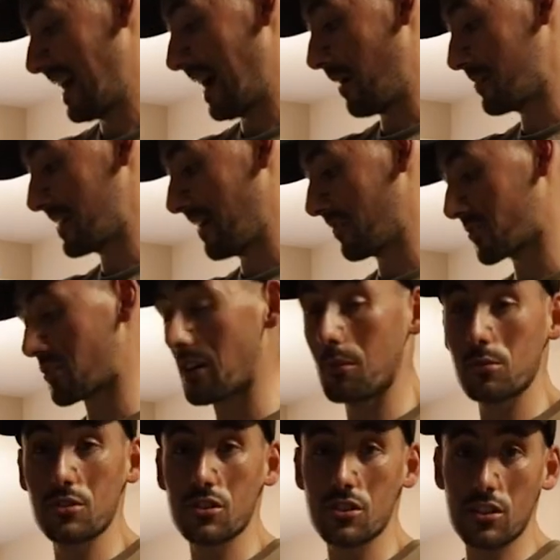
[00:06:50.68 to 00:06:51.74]
I was having
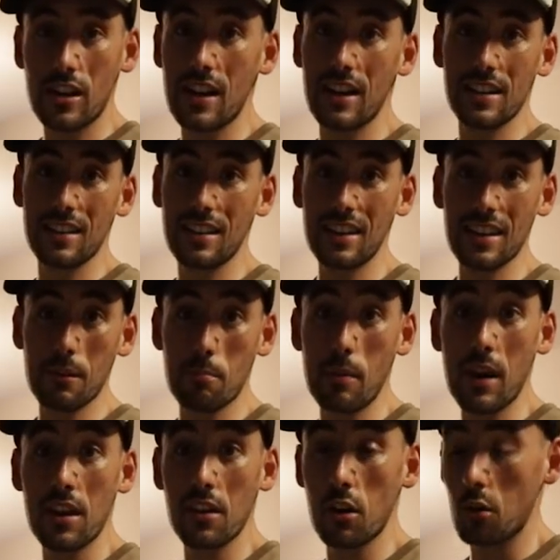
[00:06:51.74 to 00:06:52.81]
trouble just trying to like
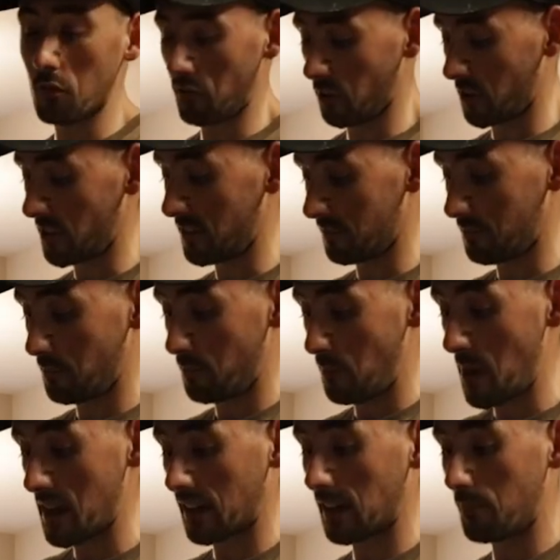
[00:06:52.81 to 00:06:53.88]
bend over and
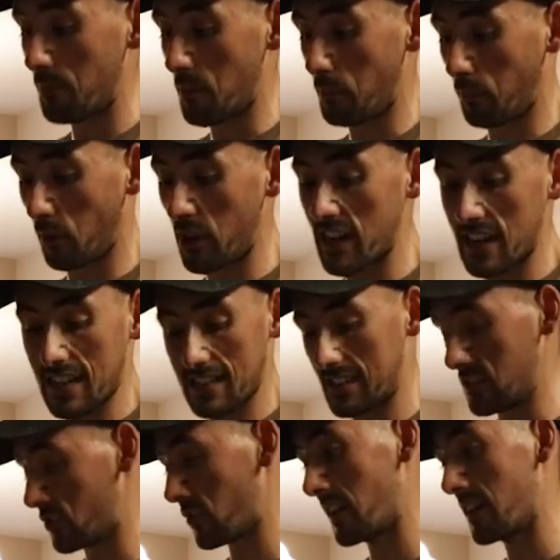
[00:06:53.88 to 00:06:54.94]
pick up the brakes
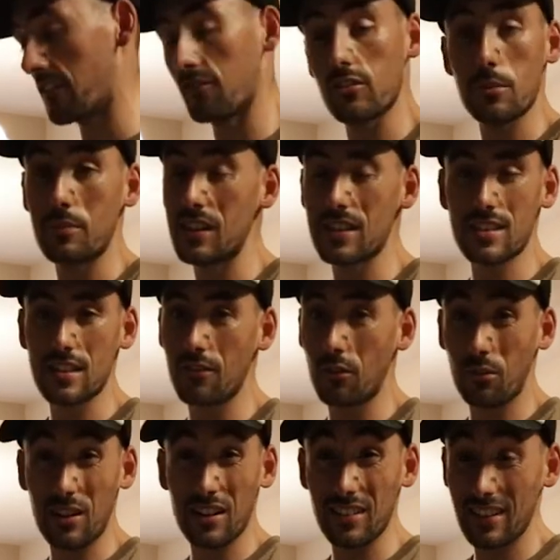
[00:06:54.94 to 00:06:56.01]
and trying to flip that stuff
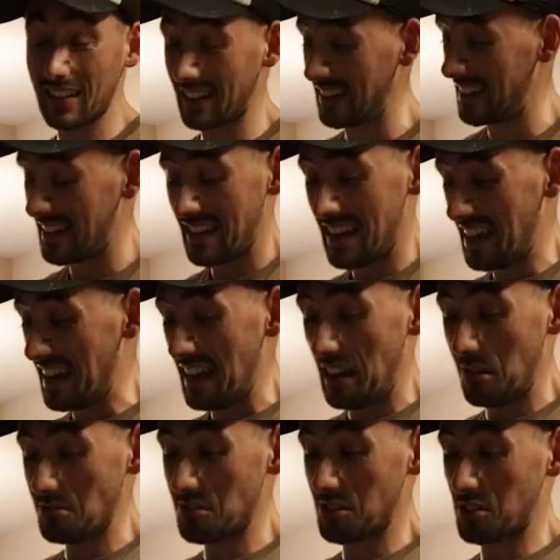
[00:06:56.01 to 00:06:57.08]
around. Like,
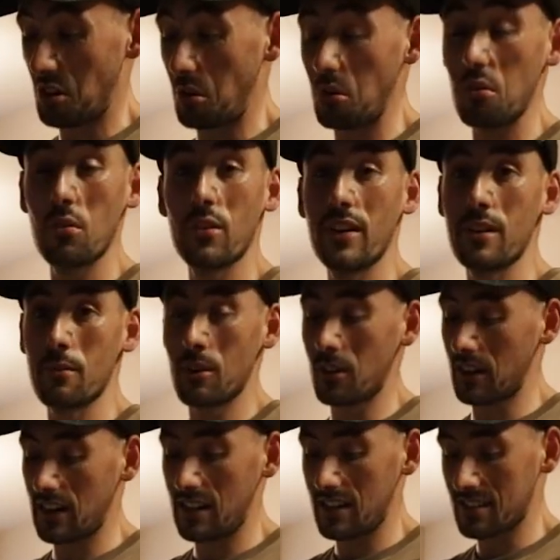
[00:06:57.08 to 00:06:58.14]
it was a total
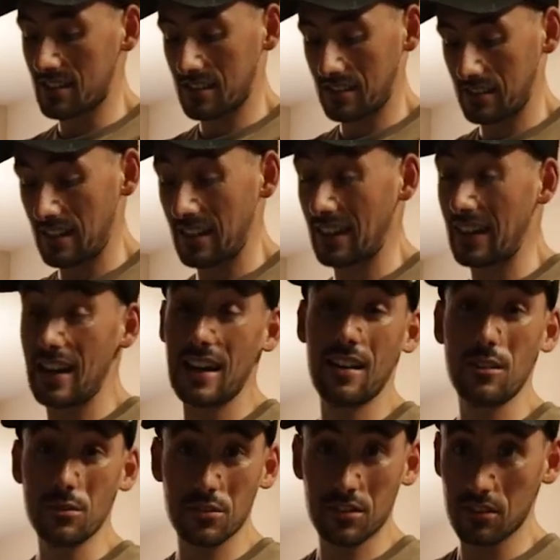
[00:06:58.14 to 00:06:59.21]
nightmare, guys and
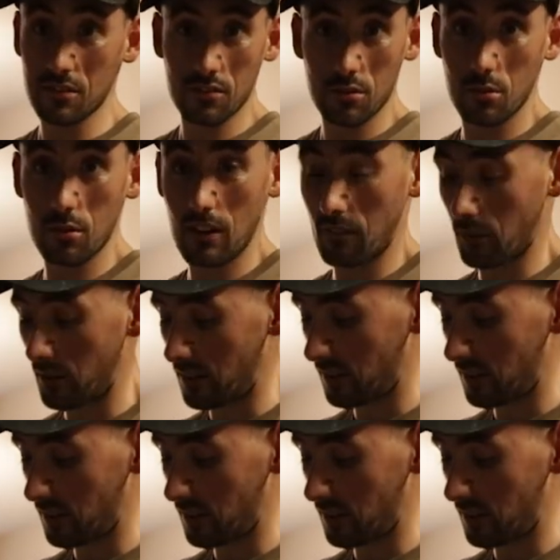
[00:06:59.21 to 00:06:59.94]
gals and whoever